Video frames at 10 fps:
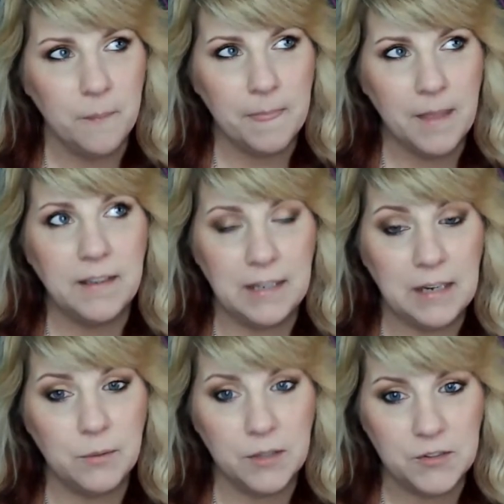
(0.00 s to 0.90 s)
can I
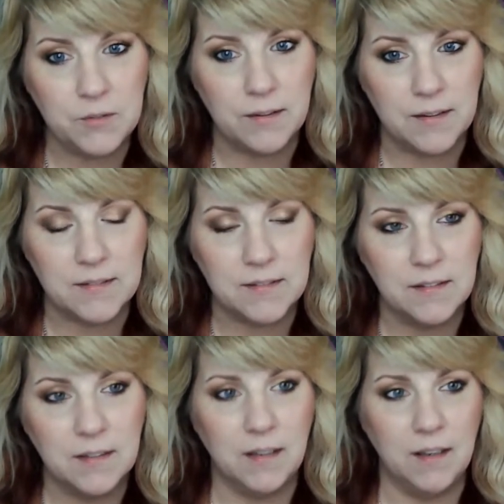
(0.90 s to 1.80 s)
really do this?
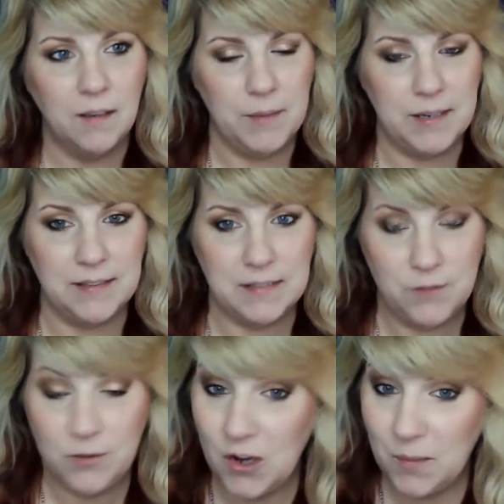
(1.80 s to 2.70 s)
Because if you
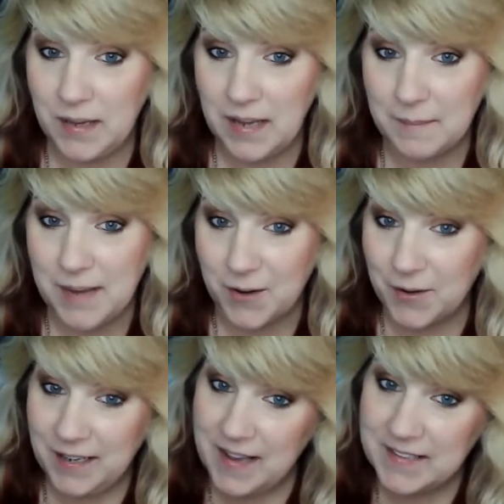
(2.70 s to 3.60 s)
know me, I'm not great at
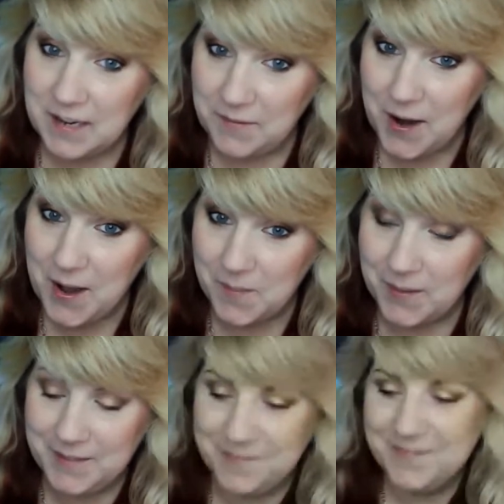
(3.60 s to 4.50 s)
asking for help.
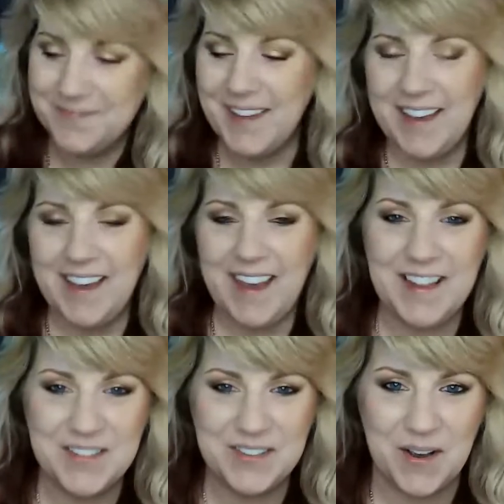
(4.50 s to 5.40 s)
And
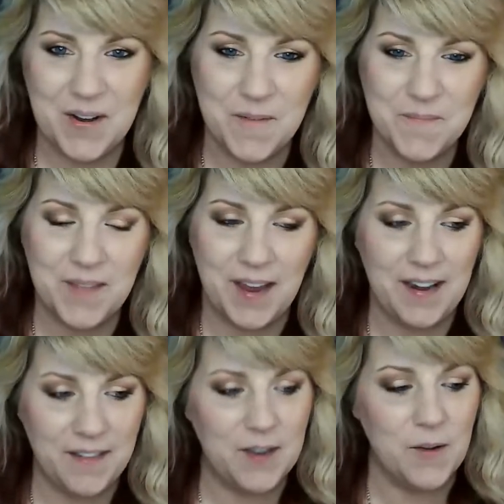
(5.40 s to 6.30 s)
so I had to
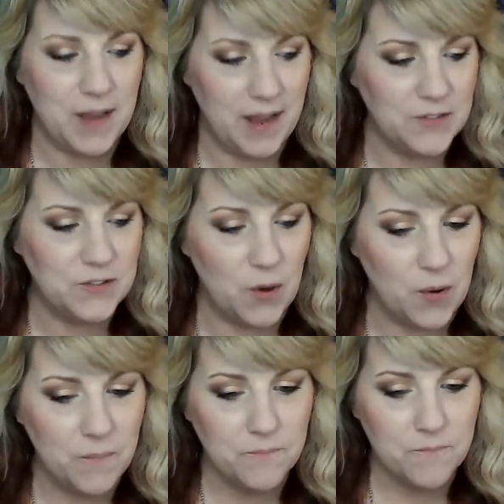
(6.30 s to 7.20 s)
think, okay,
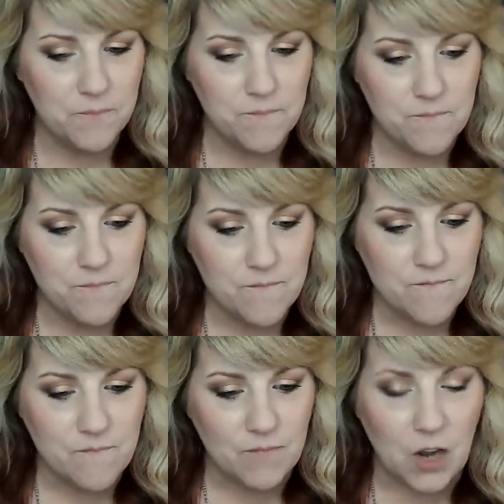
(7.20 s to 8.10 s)
so
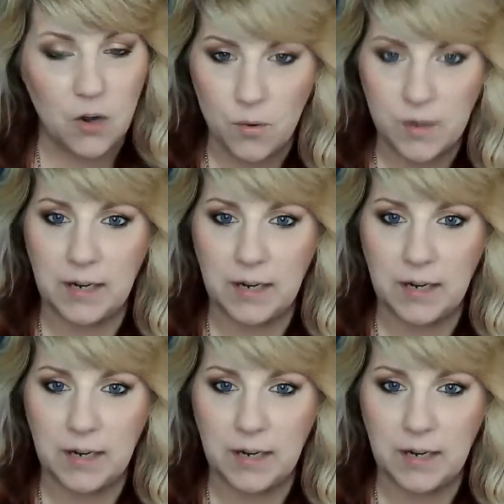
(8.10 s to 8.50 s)
who can